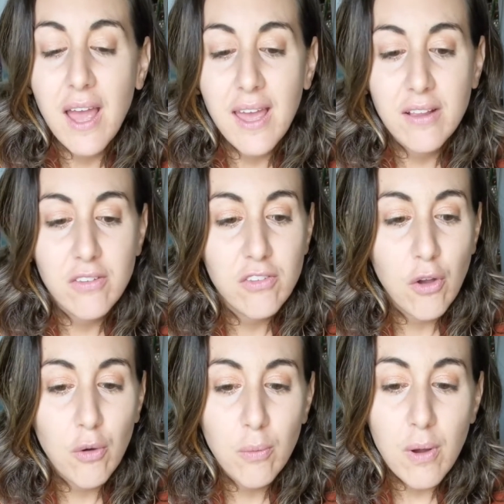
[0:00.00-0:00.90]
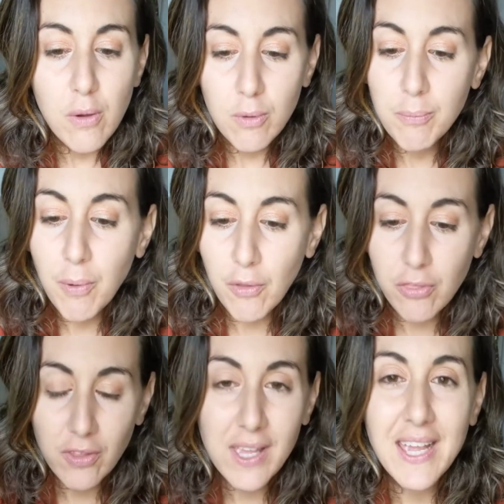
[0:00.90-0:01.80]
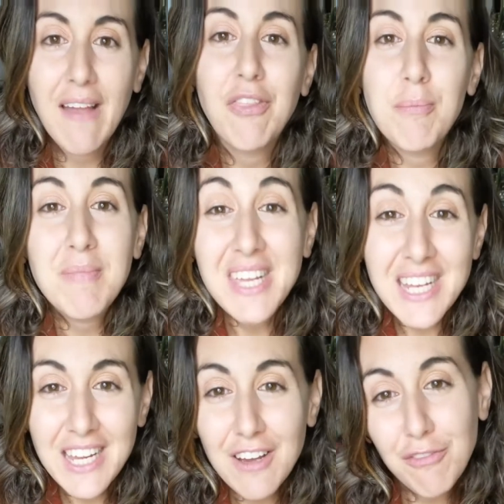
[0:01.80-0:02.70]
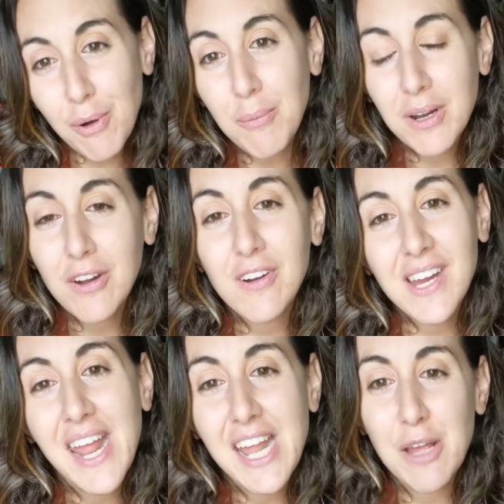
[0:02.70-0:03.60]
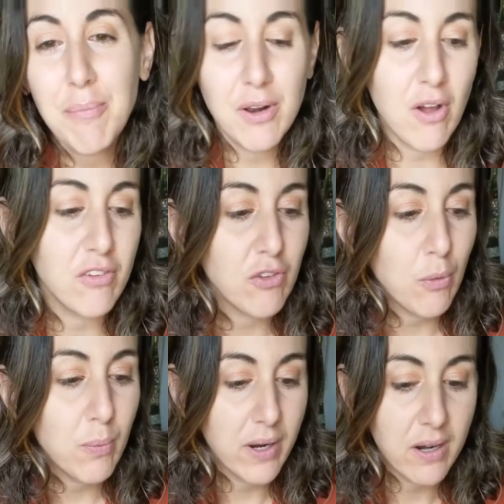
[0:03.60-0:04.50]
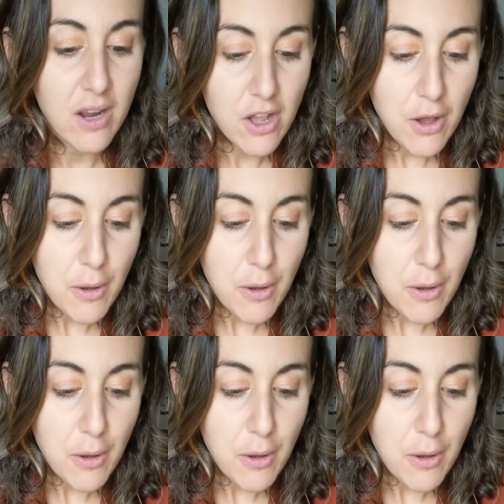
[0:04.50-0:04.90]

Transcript: And so we're both looking at the meaning of what we're creating, but also we're